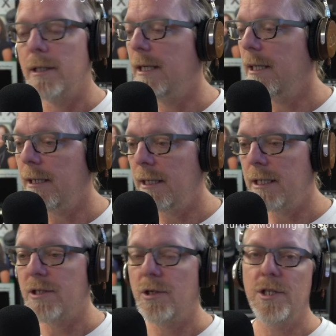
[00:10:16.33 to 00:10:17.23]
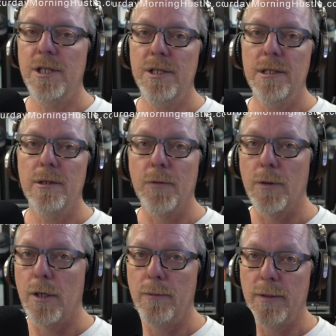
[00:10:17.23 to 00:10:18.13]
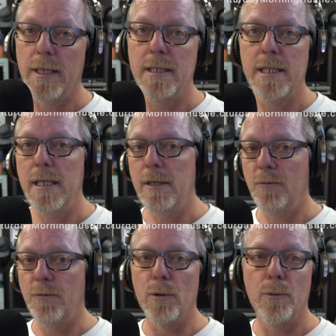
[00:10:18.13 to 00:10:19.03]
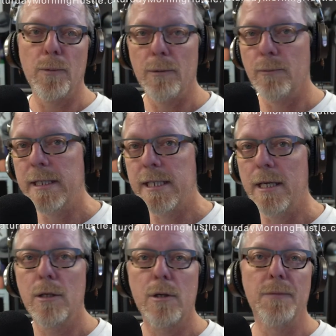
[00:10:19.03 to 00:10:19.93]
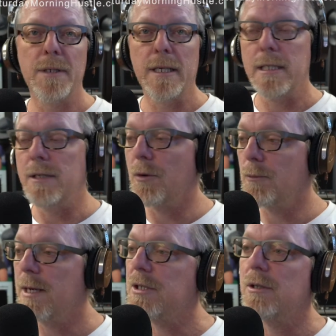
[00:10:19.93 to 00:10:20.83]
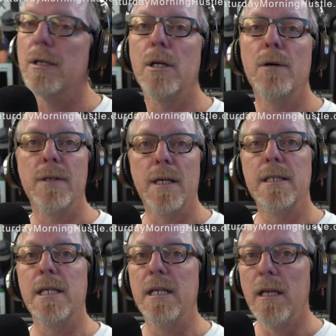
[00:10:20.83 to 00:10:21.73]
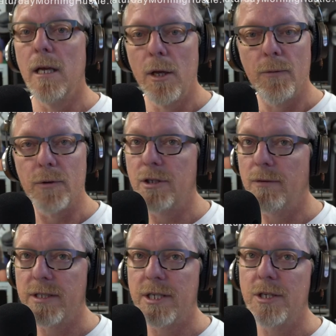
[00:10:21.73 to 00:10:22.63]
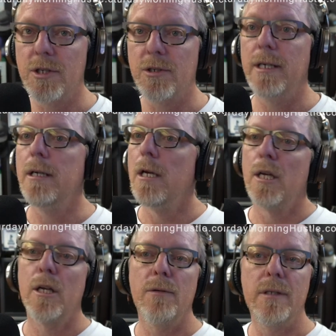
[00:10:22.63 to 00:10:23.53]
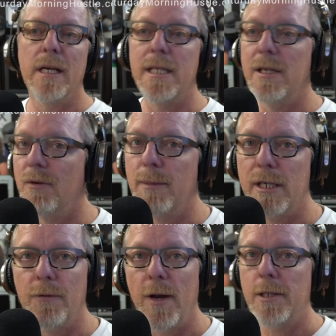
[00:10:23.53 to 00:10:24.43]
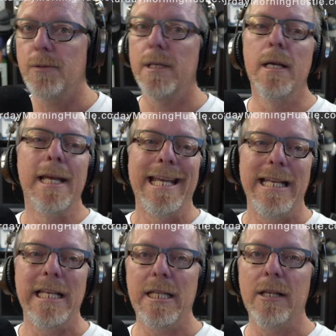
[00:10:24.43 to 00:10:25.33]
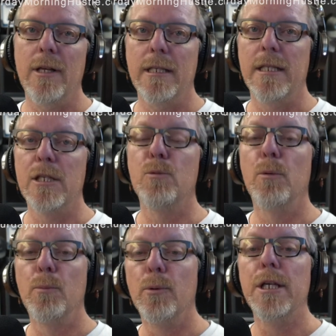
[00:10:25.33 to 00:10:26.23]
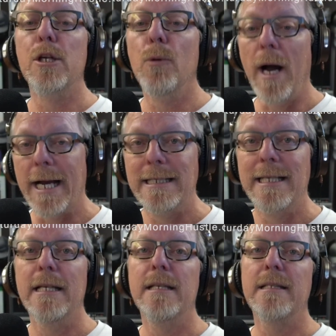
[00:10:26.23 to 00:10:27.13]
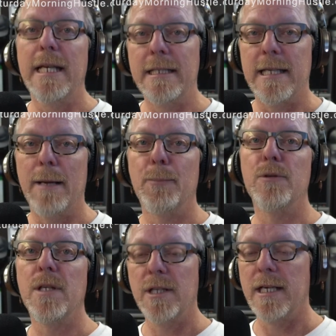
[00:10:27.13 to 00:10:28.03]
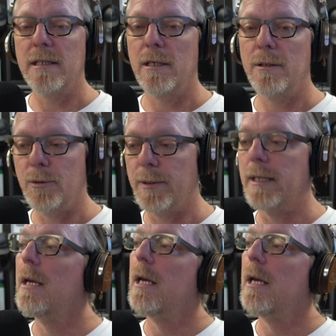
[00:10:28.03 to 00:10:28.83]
Hit any search engine, look for COVID-19 for retail, COVID-19 for restaurant, COVID-19 for service industry, COVID-19 for manufacturing. Anything like this will bring you ideas, examples, and things that are doing.